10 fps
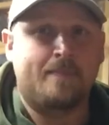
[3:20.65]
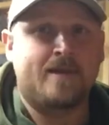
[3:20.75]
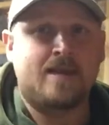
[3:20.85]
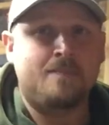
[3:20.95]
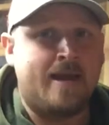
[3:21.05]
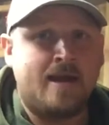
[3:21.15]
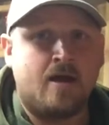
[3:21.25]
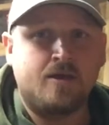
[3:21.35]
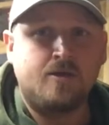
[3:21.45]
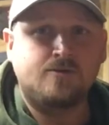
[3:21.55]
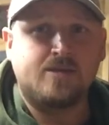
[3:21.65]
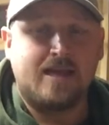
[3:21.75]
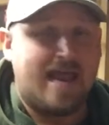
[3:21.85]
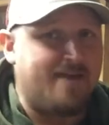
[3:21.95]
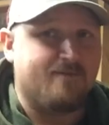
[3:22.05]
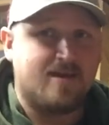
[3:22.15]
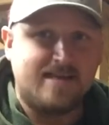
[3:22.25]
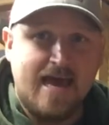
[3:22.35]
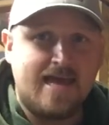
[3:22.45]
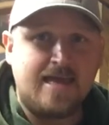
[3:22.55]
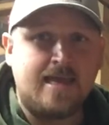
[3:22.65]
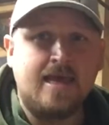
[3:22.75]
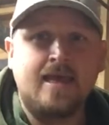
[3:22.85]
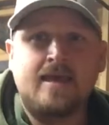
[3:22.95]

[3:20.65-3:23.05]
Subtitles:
I mean, he may not use it every day,